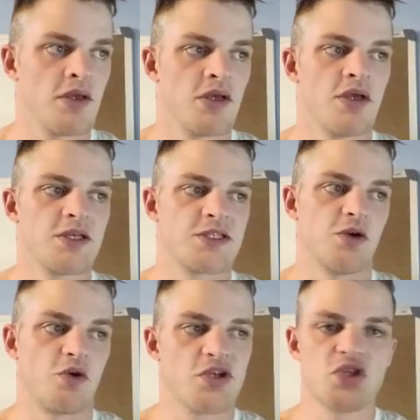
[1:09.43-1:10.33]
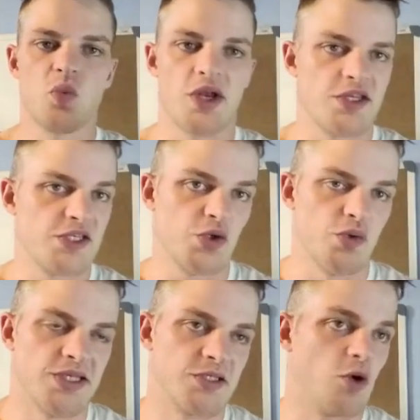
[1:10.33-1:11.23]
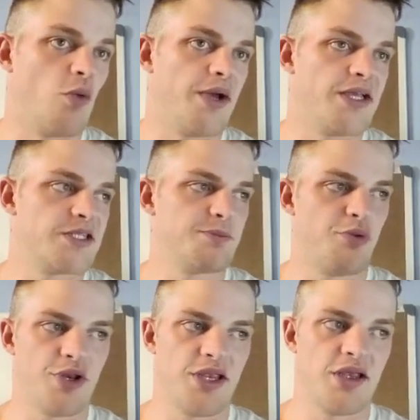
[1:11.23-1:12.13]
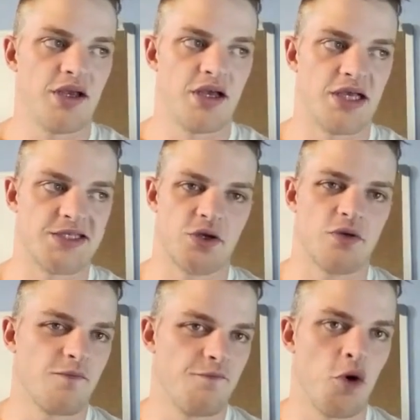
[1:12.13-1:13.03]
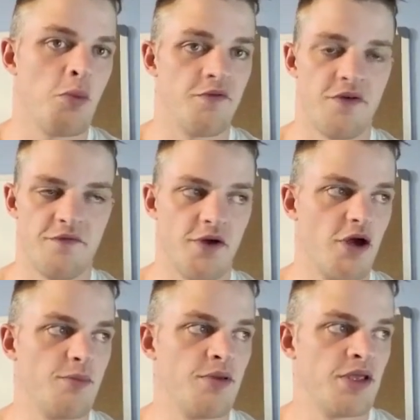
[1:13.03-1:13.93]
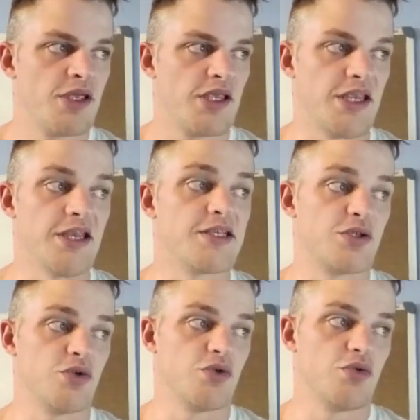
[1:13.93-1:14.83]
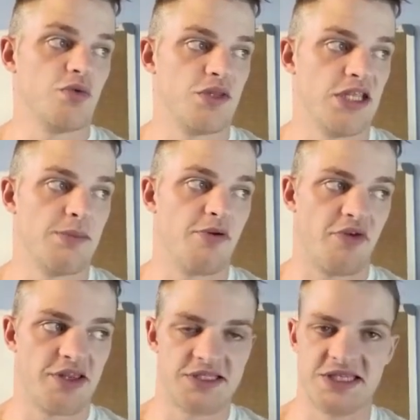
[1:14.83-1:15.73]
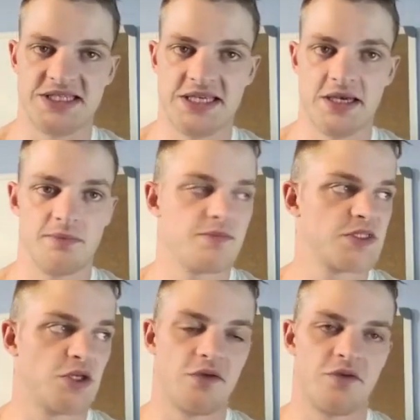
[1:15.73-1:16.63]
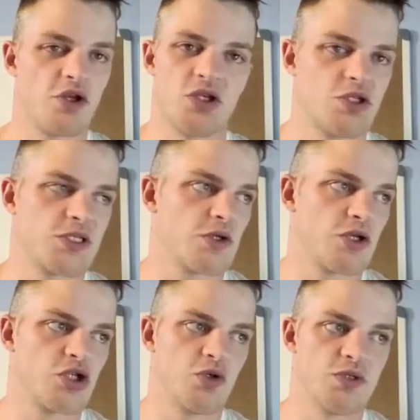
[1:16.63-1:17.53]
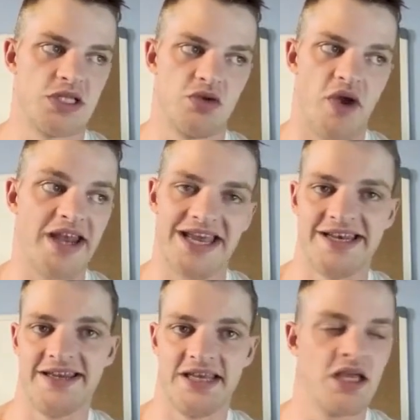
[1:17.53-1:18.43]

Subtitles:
So question 1 and 2 is always putting a certain form of a verb into the parentheses here. So you've just got to choose the right ending.